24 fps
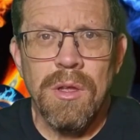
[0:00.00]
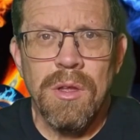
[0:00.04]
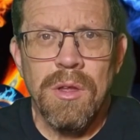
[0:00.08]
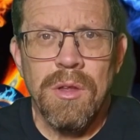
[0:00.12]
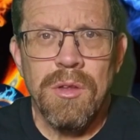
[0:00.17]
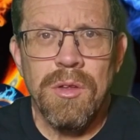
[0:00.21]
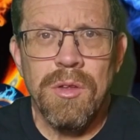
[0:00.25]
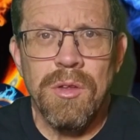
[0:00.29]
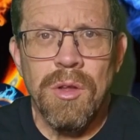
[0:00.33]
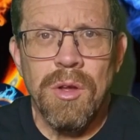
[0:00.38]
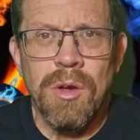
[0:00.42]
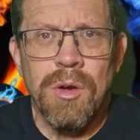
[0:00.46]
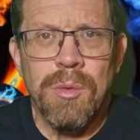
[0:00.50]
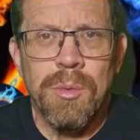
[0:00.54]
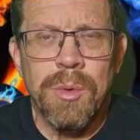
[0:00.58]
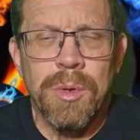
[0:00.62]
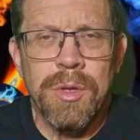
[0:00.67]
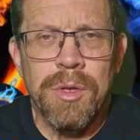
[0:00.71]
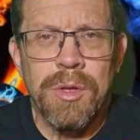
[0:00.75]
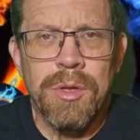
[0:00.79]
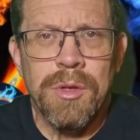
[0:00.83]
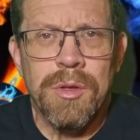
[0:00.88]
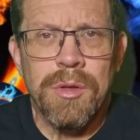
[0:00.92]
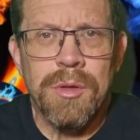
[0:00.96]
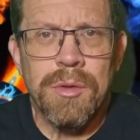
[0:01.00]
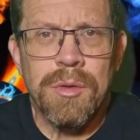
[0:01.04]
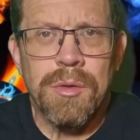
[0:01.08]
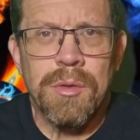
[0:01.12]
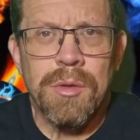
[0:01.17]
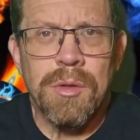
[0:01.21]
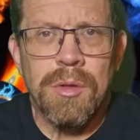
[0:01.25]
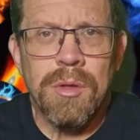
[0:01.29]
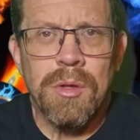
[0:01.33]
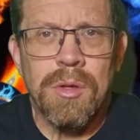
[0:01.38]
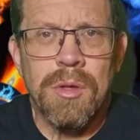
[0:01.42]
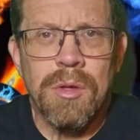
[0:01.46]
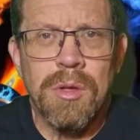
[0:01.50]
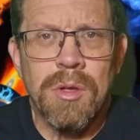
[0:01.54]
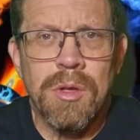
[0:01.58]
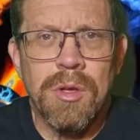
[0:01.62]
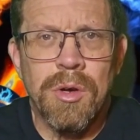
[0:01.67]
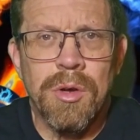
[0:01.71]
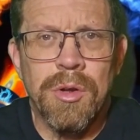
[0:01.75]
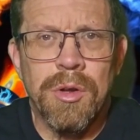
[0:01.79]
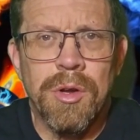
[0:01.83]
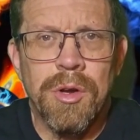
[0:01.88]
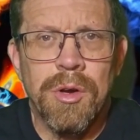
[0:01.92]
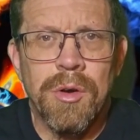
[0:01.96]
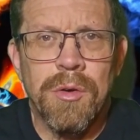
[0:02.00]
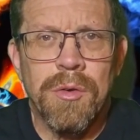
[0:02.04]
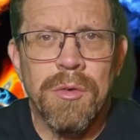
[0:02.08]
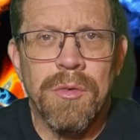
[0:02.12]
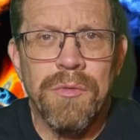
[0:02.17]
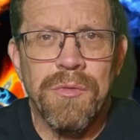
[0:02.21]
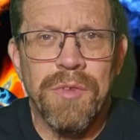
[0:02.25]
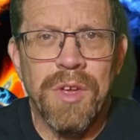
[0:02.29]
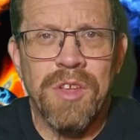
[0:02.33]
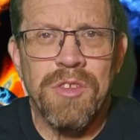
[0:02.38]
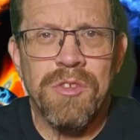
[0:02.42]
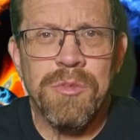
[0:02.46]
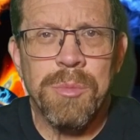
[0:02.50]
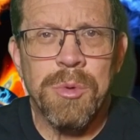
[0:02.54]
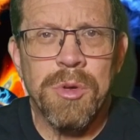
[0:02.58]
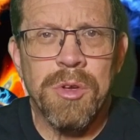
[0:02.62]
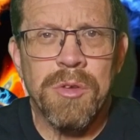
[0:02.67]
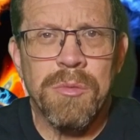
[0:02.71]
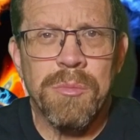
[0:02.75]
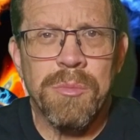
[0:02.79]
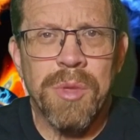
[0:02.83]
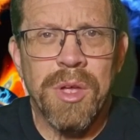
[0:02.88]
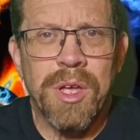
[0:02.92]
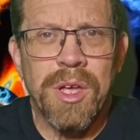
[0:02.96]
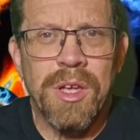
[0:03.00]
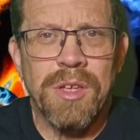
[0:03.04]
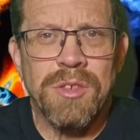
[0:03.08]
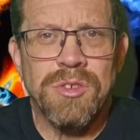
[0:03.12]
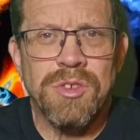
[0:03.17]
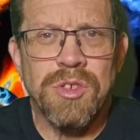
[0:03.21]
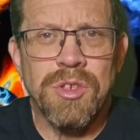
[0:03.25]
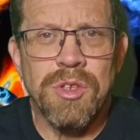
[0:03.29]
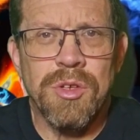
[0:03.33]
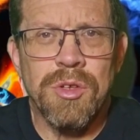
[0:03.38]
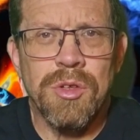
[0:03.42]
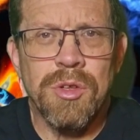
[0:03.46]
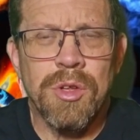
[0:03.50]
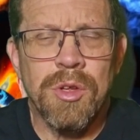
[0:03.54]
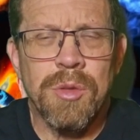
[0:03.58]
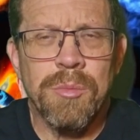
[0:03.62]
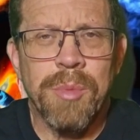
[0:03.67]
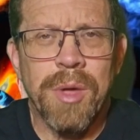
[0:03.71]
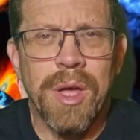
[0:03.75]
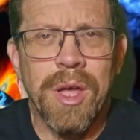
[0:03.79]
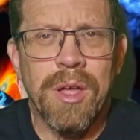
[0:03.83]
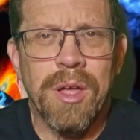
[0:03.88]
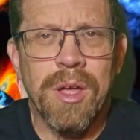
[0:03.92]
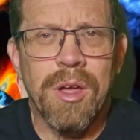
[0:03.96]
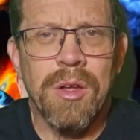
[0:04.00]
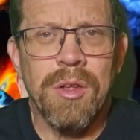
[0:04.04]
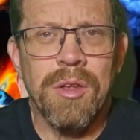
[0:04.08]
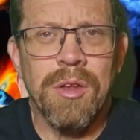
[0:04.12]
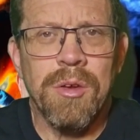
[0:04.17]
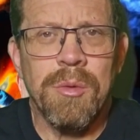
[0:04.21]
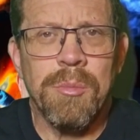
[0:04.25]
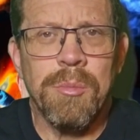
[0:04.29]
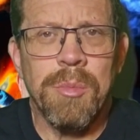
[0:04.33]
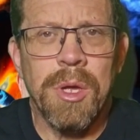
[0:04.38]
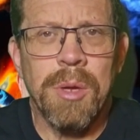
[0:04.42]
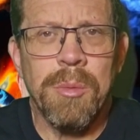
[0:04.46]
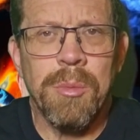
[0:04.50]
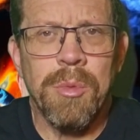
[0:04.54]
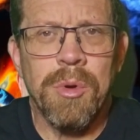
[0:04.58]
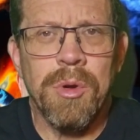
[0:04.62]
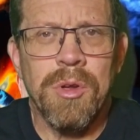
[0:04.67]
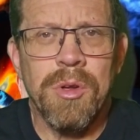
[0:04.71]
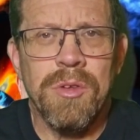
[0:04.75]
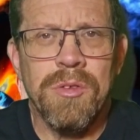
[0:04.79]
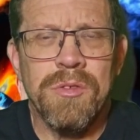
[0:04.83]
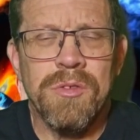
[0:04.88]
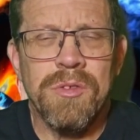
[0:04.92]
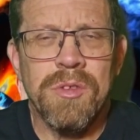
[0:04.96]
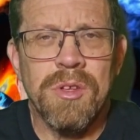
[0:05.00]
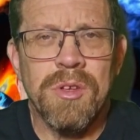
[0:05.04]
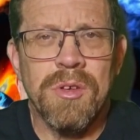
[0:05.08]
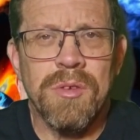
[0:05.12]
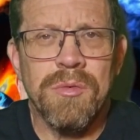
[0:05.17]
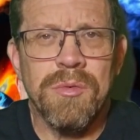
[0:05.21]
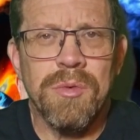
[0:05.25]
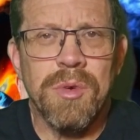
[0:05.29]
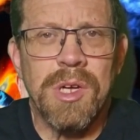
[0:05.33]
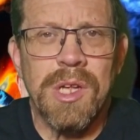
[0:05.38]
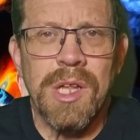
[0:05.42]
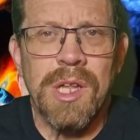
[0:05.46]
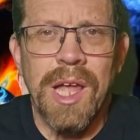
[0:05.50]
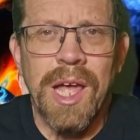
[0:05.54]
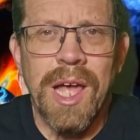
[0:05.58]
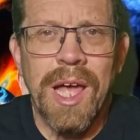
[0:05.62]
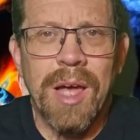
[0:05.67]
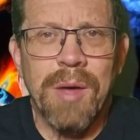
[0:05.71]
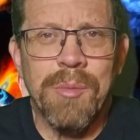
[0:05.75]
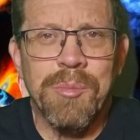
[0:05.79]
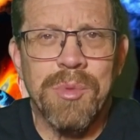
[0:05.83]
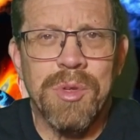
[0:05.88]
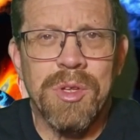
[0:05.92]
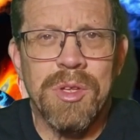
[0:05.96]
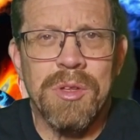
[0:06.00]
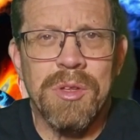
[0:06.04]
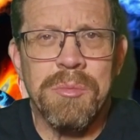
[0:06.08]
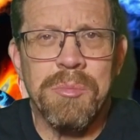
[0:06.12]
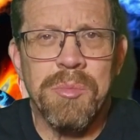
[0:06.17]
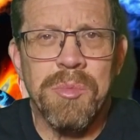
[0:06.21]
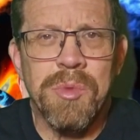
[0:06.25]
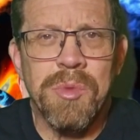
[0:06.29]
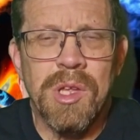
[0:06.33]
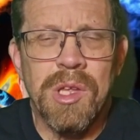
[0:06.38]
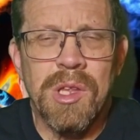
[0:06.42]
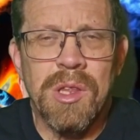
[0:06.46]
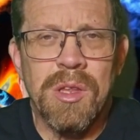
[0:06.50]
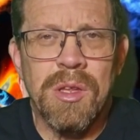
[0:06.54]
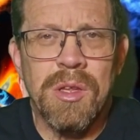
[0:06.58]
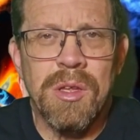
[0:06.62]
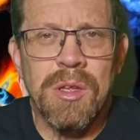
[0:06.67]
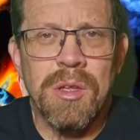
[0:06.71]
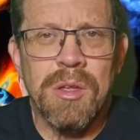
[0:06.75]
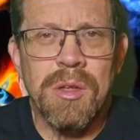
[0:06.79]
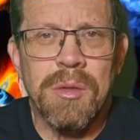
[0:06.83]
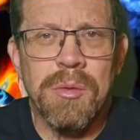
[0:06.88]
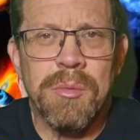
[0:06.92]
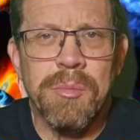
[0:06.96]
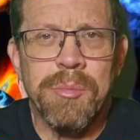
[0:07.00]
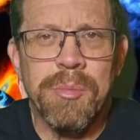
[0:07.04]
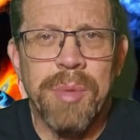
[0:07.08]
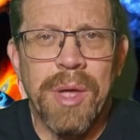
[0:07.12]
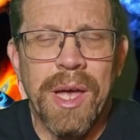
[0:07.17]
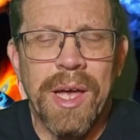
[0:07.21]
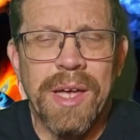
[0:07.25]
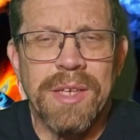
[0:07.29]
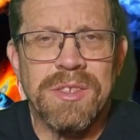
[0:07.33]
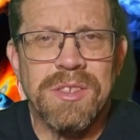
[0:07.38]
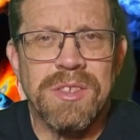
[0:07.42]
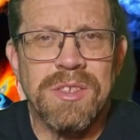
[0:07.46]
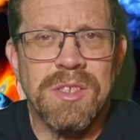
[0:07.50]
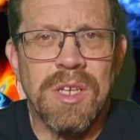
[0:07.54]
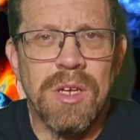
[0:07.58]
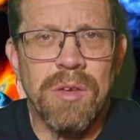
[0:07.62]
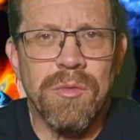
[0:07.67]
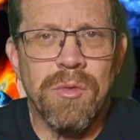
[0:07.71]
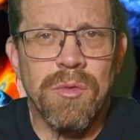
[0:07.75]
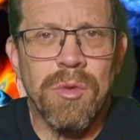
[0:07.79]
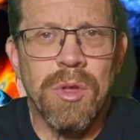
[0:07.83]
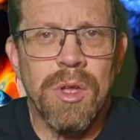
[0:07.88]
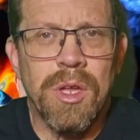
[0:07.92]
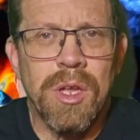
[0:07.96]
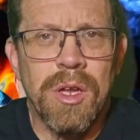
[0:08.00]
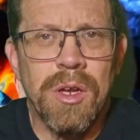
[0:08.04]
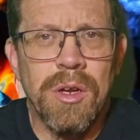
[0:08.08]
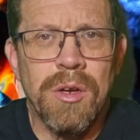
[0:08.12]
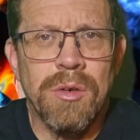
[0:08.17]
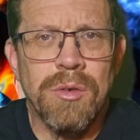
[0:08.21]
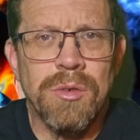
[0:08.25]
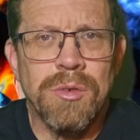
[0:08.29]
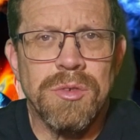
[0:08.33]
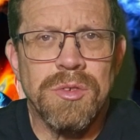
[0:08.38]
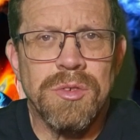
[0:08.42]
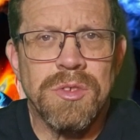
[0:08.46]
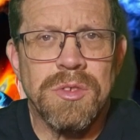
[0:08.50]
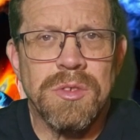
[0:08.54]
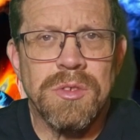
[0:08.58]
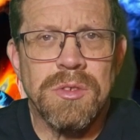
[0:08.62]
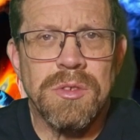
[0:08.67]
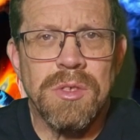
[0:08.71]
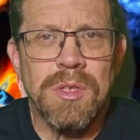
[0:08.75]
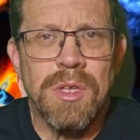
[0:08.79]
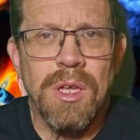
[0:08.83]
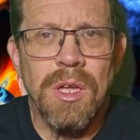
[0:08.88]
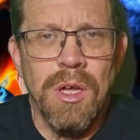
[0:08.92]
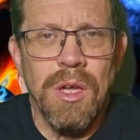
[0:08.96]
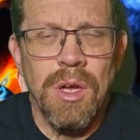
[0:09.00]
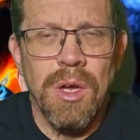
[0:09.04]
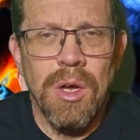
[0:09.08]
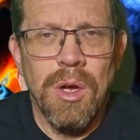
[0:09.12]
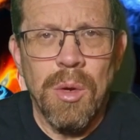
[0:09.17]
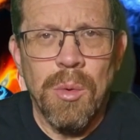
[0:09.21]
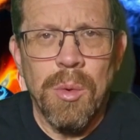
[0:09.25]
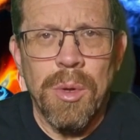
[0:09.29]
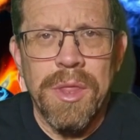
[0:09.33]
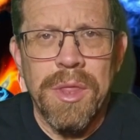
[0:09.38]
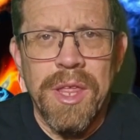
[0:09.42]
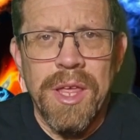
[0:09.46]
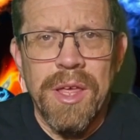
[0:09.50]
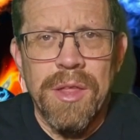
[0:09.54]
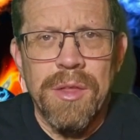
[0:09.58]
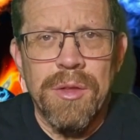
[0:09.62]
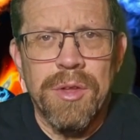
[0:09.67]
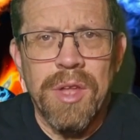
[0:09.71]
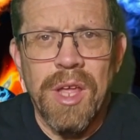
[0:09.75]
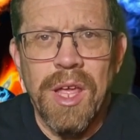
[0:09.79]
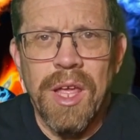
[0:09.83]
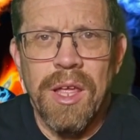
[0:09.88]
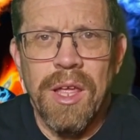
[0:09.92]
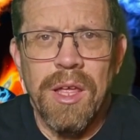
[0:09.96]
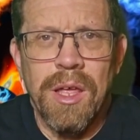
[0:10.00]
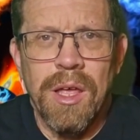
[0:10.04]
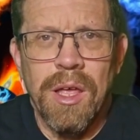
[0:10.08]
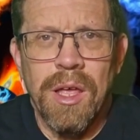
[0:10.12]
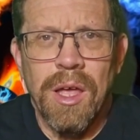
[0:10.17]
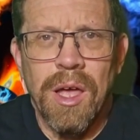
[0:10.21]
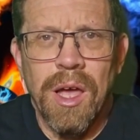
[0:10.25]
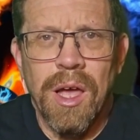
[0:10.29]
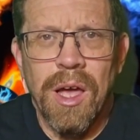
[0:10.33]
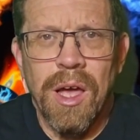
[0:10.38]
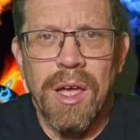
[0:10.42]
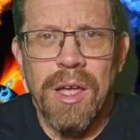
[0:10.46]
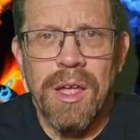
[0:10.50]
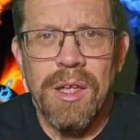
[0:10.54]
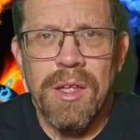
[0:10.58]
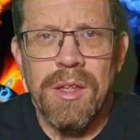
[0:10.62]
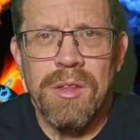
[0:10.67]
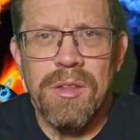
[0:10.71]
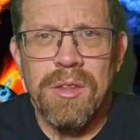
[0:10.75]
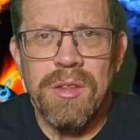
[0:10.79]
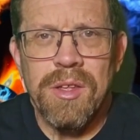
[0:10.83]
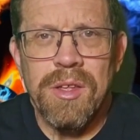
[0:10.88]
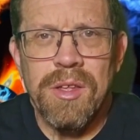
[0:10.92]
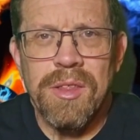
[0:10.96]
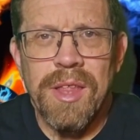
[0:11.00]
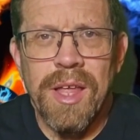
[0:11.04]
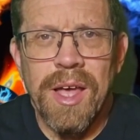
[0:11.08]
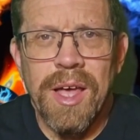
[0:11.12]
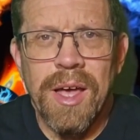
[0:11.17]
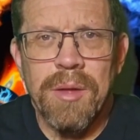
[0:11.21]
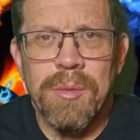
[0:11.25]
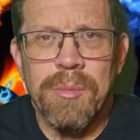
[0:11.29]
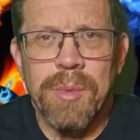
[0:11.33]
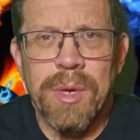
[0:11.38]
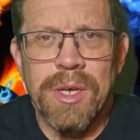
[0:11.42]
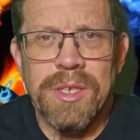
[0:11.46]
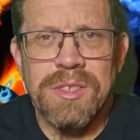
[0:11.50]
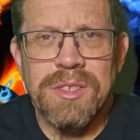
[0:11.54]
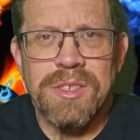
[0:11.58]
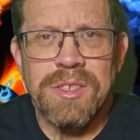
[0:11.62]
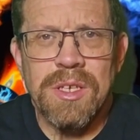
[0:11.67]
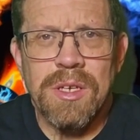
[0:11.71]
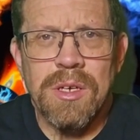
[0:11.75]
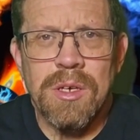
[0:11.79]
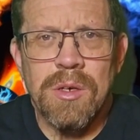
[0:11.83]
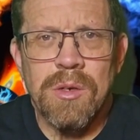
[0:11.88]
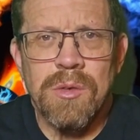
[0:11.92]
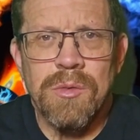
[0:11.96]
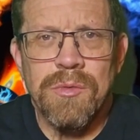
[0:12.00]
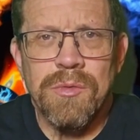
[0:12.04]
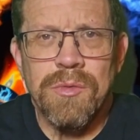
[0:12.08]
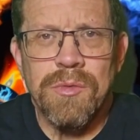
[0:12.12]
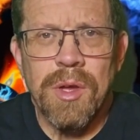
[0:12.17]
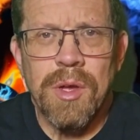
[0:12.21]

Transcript: Do you know when you go to your Facebook page and you look back on your memories of what happened in the past several years? Well, the other day I did that myself.